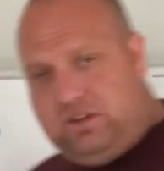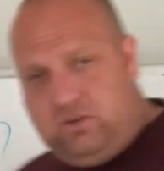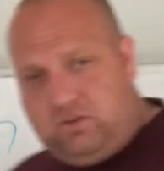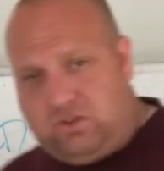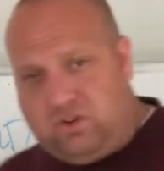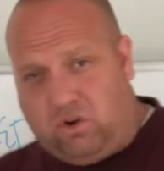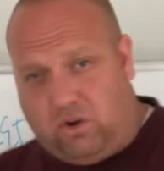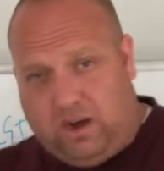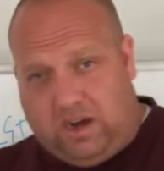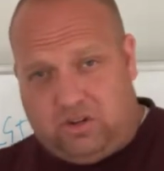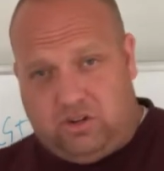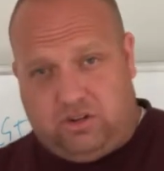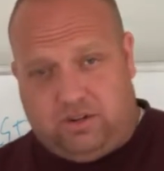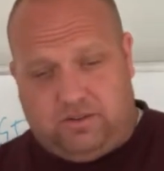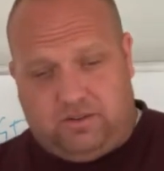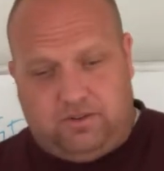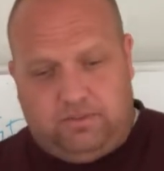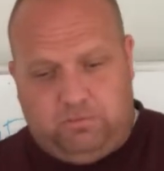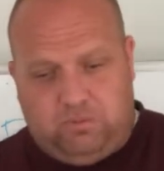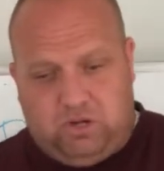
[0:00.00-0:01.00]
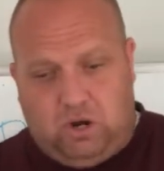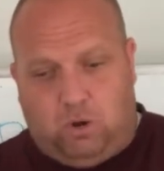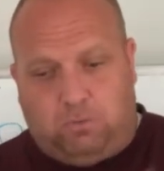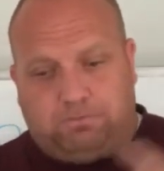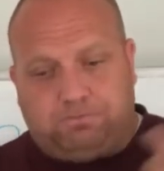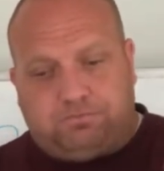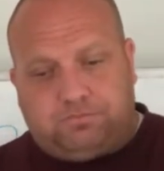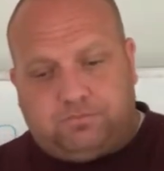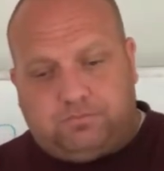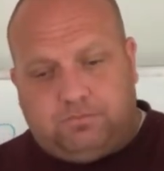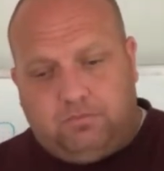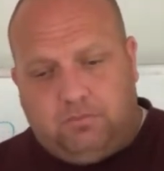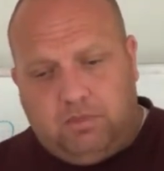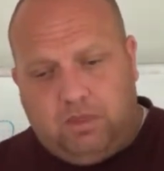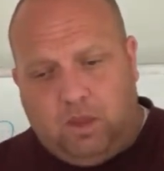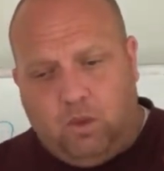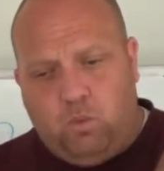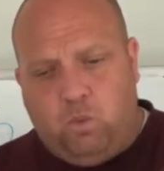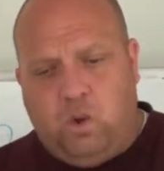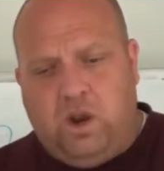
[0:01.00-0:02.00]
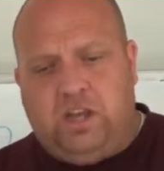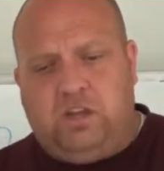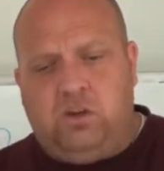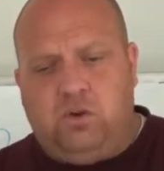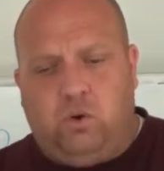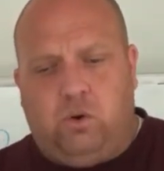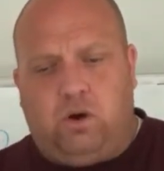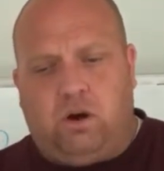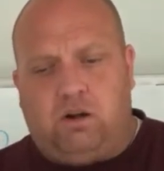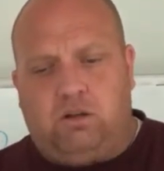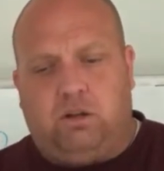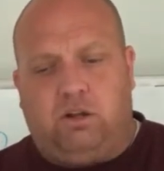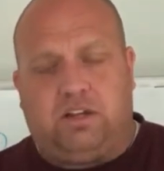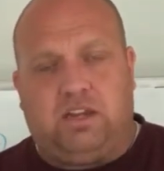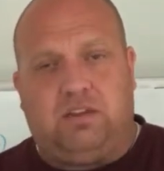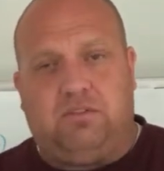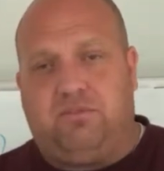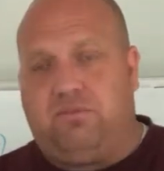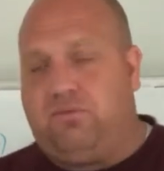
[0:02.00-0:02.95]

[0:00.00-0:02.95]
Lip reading: use corrections. So, when you are looking